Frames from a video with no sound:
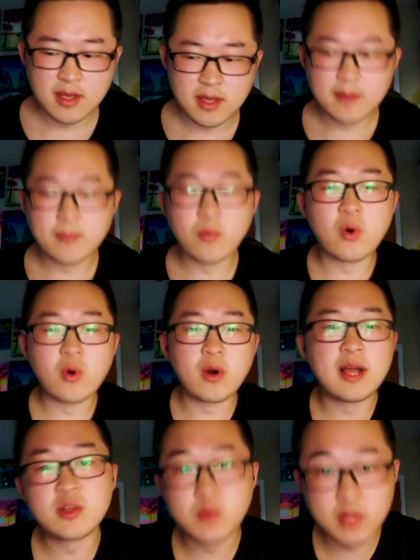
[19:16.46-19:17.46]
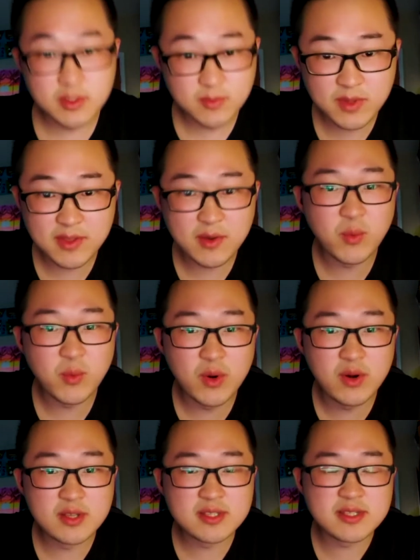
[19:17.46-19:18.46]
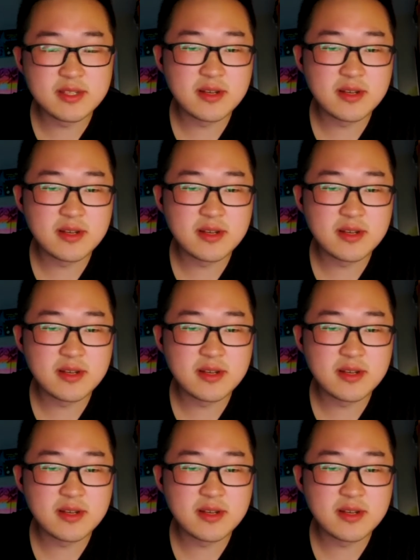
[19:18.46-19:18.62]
more eloquent with their words.